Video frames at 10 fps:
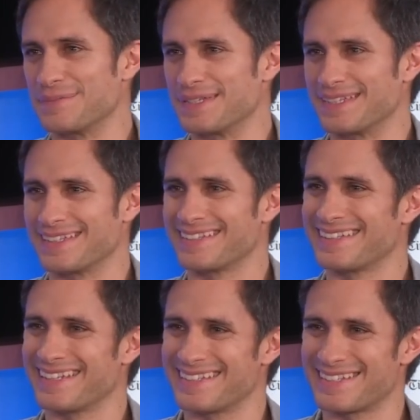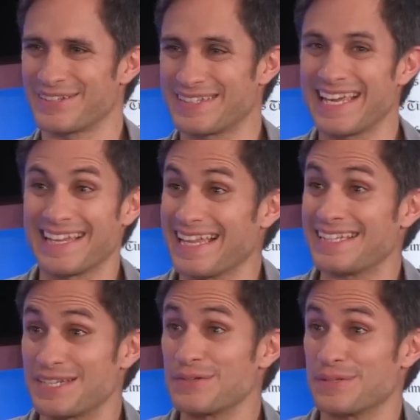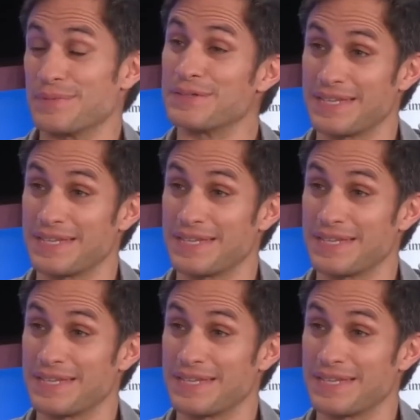I mean, that it's not taken that seriously,